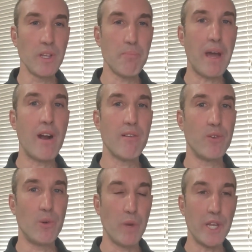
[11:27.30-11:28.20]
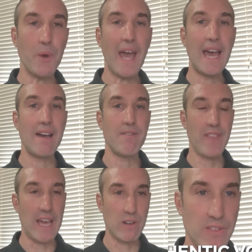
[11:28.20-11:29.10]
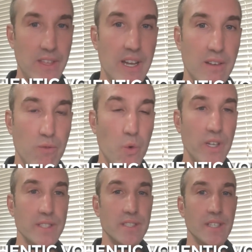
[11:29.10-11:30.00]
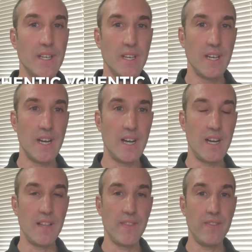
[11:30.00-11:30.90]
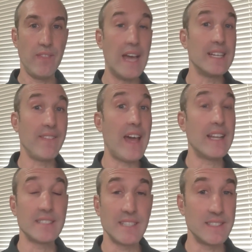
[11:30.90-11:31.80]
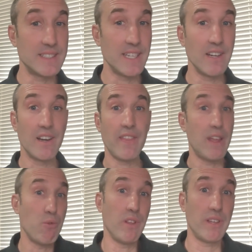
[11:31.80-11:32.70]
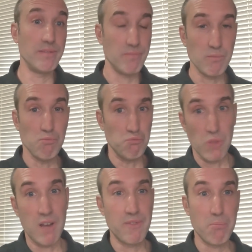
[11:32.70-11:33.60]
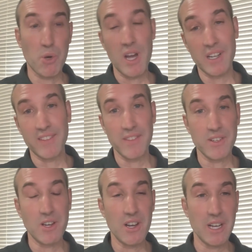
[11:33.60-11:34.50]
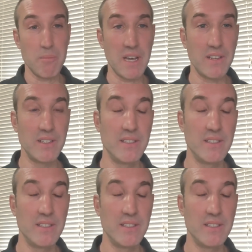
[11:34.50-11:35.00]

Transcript: powerful when you have that authentic voice that is sincere, and they really love the product that they're talking about.